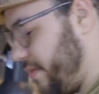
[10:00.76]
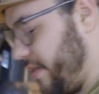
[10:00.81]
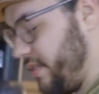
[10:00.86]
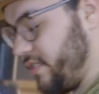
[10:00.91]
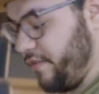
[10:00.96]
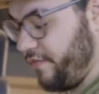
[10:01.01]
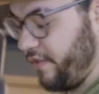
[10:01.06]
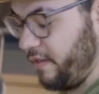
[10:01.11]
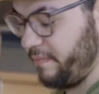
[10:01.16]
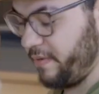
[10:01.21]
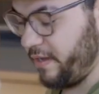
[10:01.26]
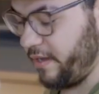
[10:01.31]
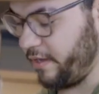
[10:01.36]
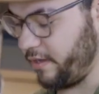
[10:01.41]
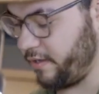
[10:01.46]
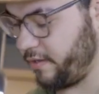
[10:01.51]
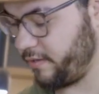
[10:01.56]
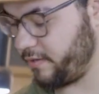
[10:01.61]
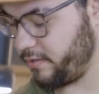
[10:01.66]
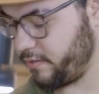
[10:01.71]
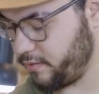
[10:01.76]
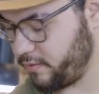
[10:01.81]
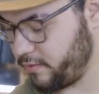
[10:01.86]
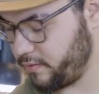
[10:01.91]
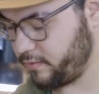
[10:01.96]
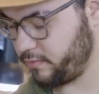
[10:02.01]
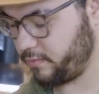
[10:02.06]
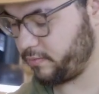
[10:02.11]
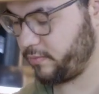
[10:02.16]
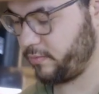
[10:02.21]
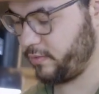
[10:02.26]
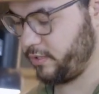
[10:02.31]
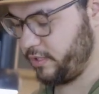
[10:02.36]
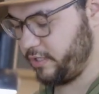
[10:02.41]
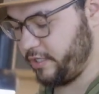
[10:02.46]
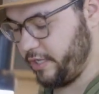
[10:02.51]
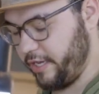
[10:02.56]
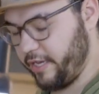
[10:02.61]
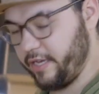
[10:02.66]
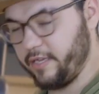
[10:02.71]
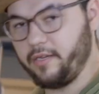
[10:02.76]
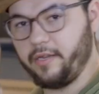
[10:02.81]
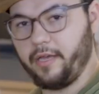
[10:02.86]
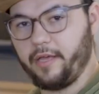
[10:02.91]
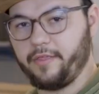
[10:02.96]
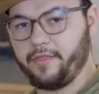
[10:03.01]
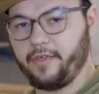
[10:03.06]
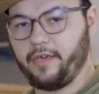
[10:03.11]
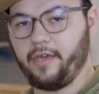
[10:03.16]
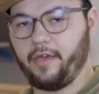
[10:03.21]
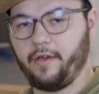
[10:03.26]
here's the fun part. Sticking the